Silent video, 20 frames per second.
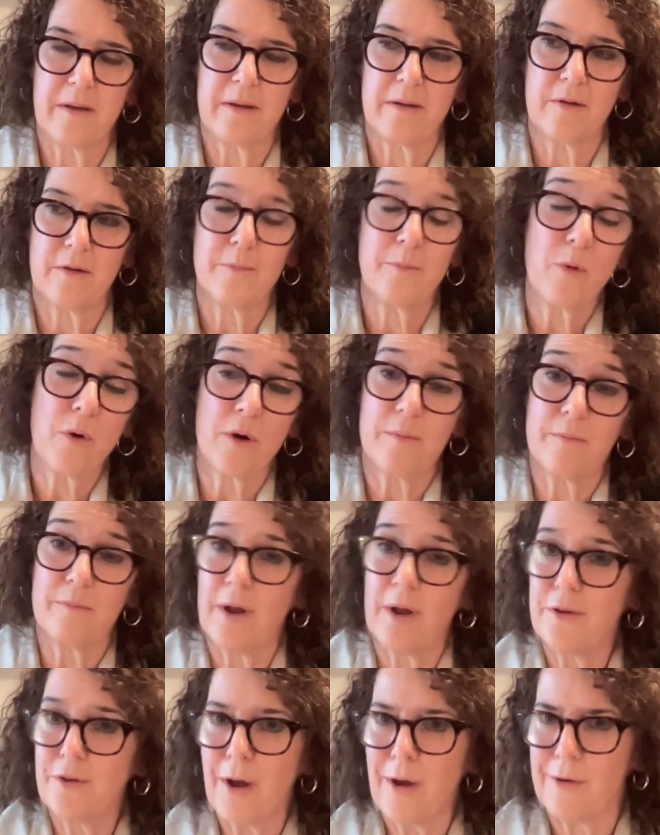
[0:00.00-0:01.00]
or more
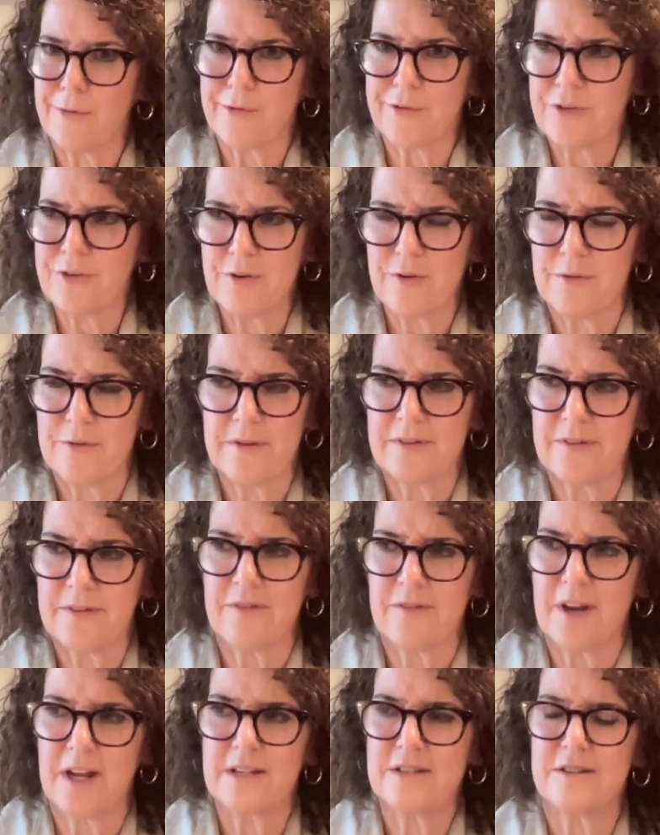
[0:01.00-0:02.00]
adults too. This
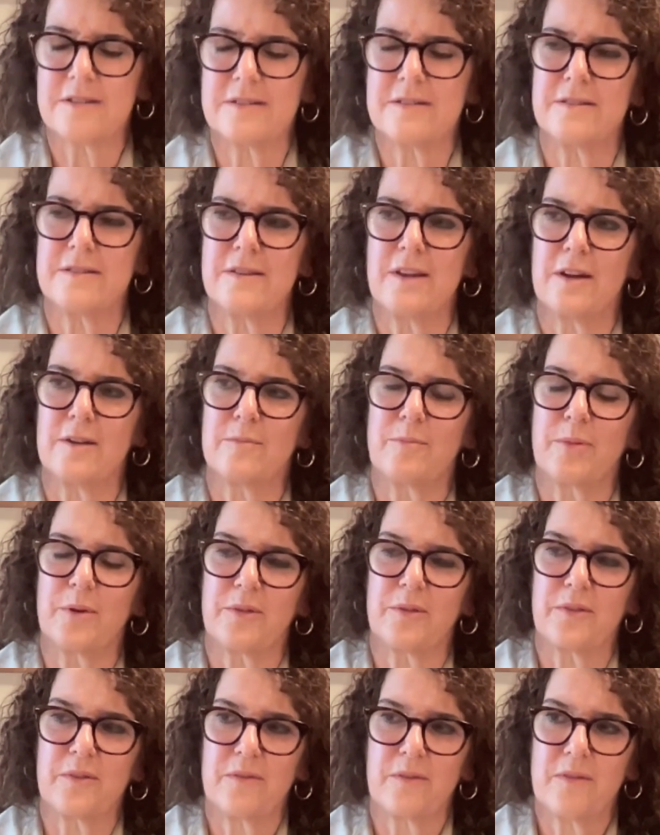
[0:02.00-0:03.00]
is not just a young
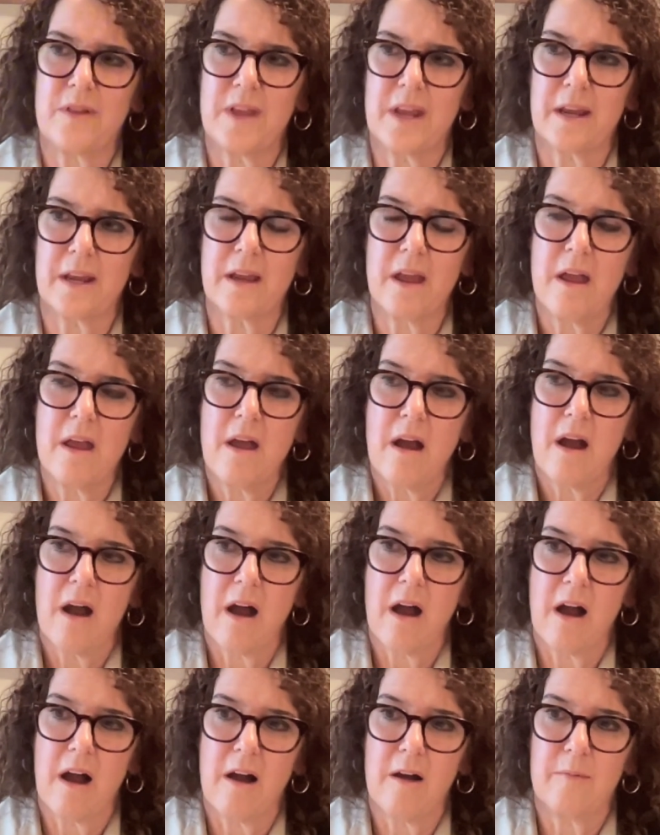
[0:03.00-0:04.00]
person thing.
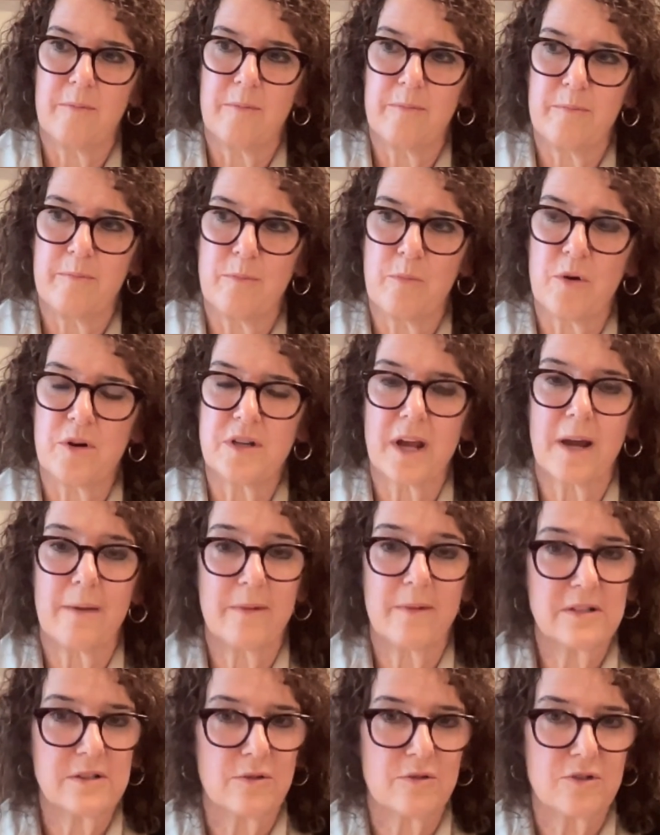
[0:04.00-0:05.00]
More time
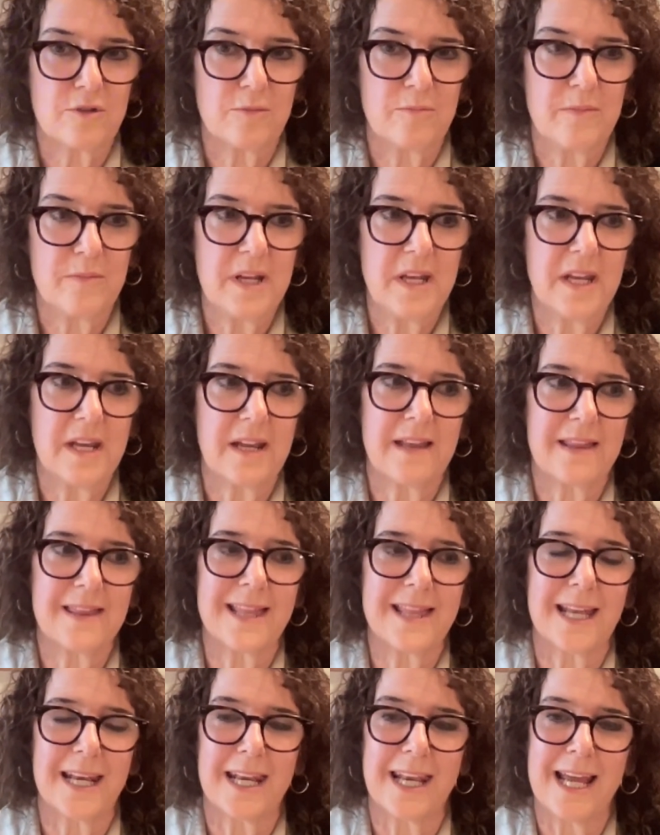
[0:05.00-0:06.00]
on social media,
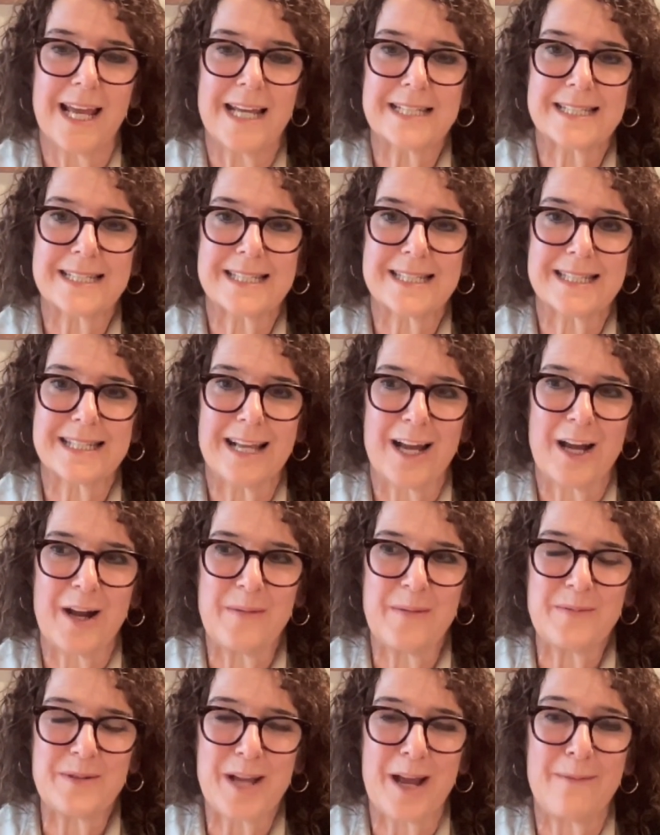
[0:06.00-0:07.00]
the less
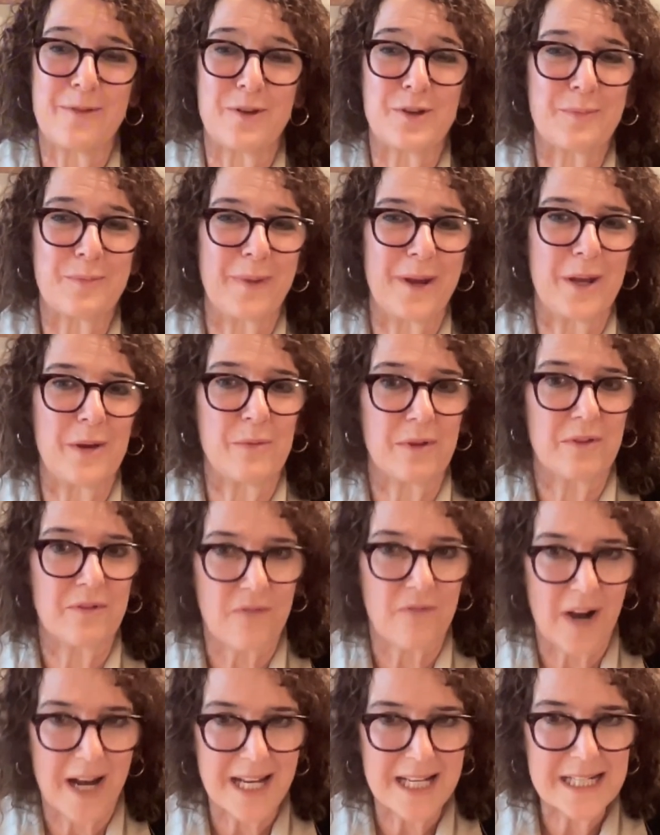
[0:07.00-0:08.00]
time they're spending with
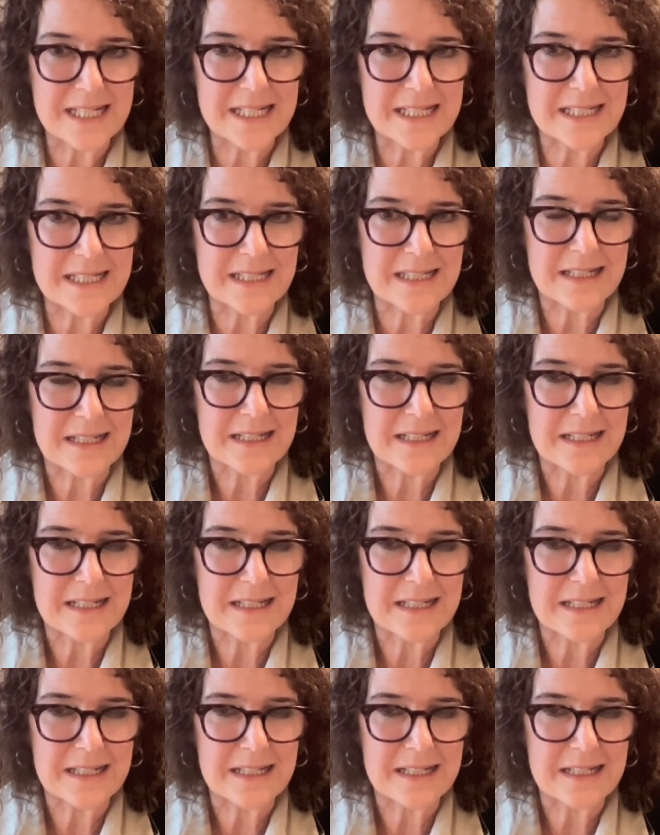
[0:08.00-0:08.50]
friends.